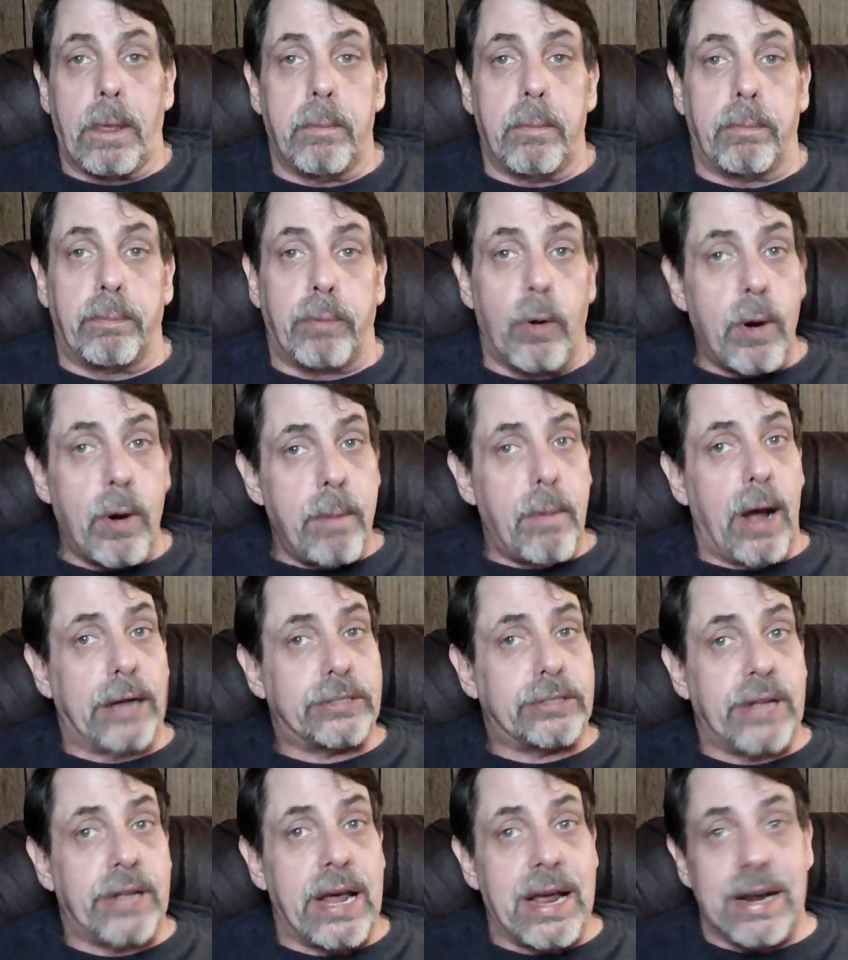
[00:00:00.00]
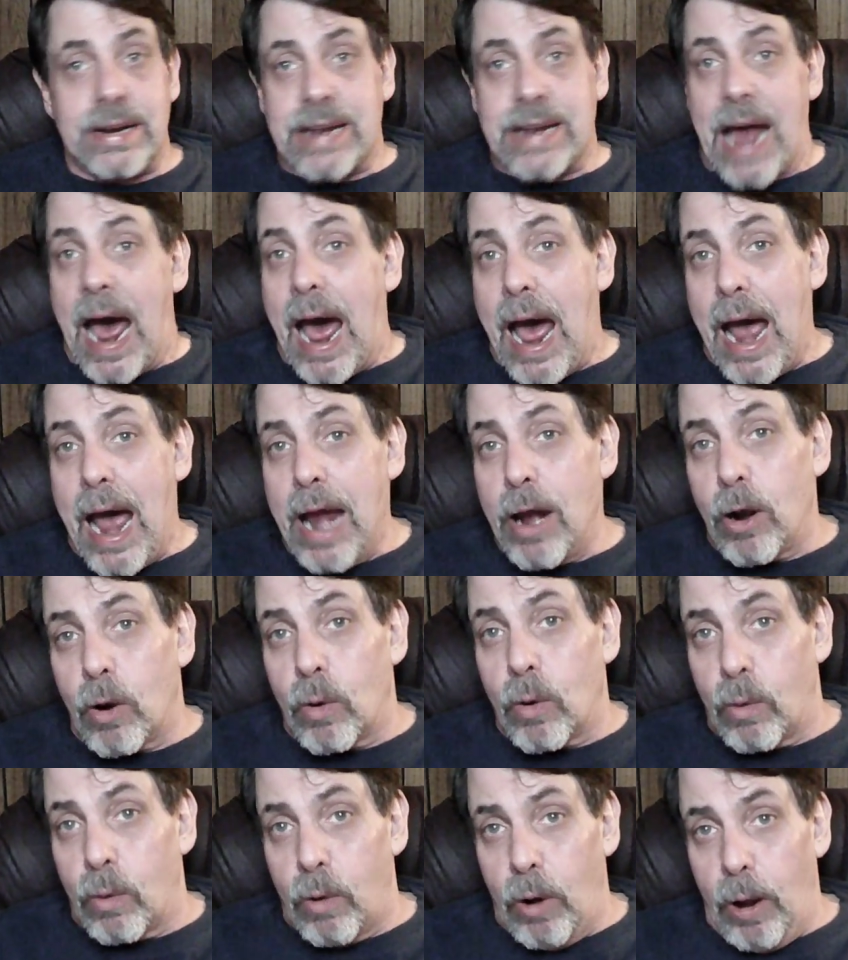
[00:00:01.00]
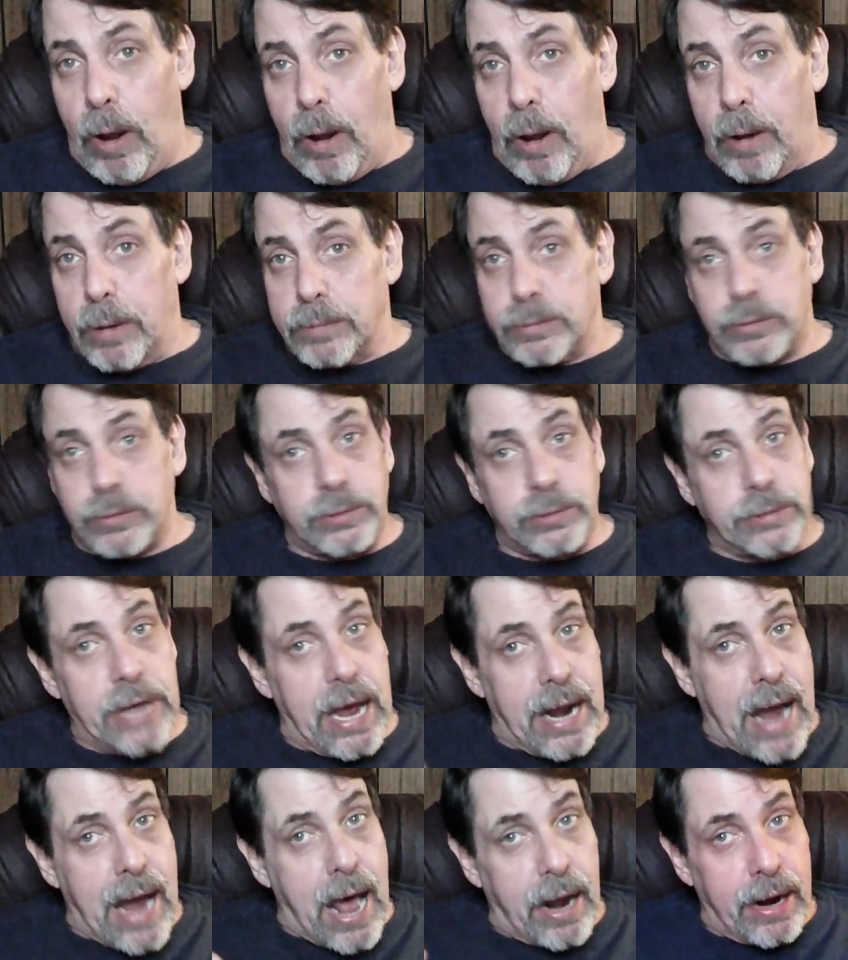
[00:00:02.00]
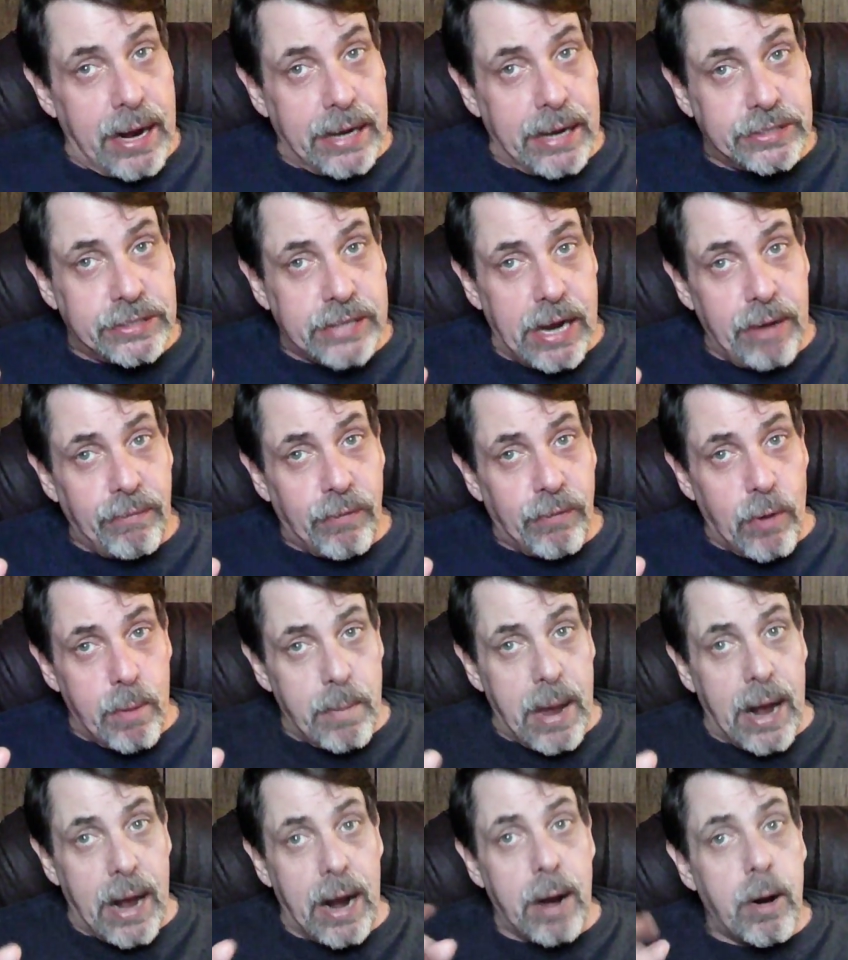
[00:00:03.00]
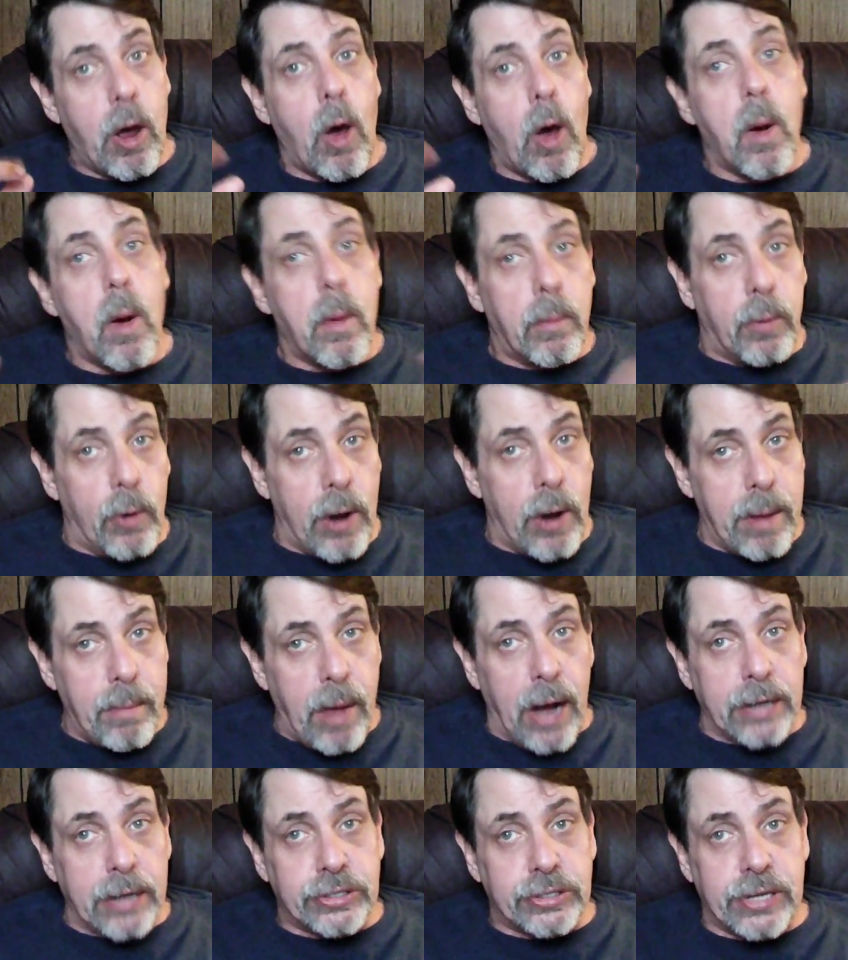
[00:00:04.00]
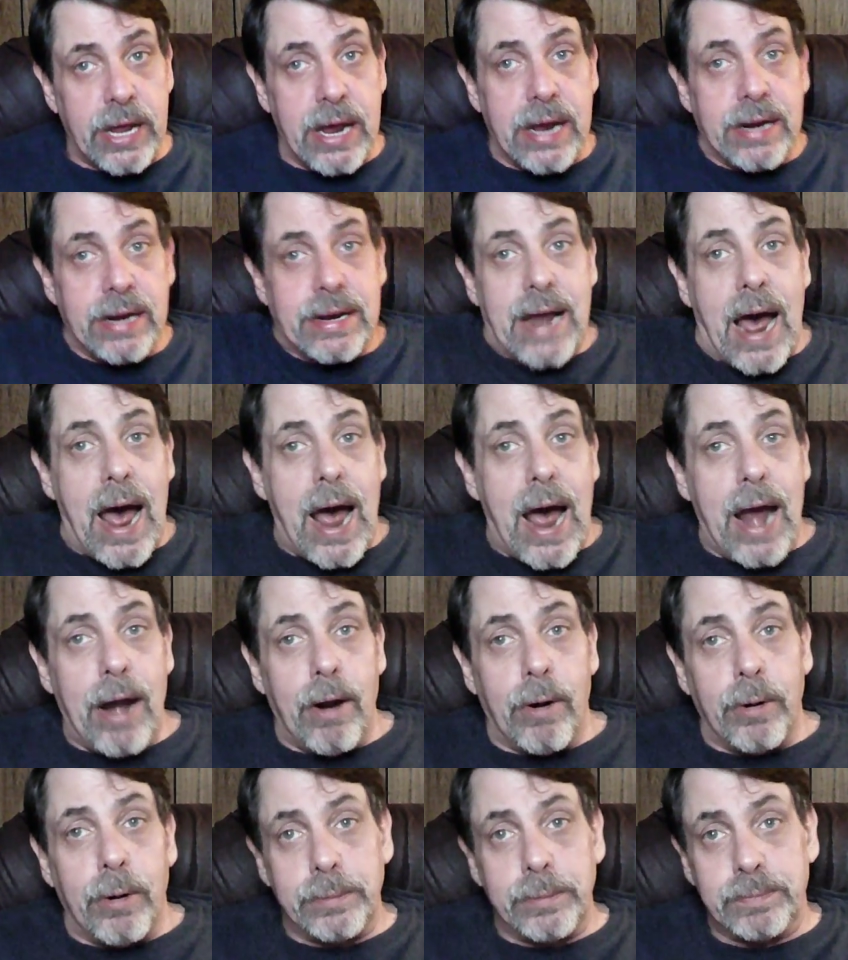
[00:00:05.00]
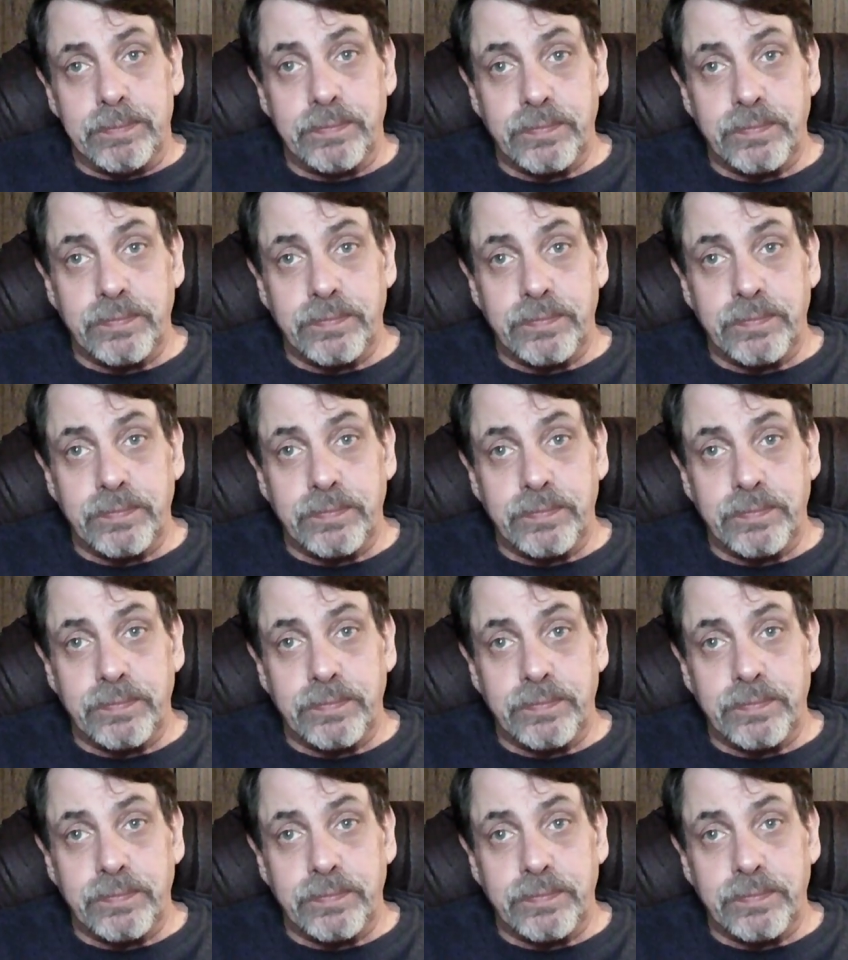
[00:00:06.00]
Pretty much the entire, getting out of D.C. for a minute, pretty much the entire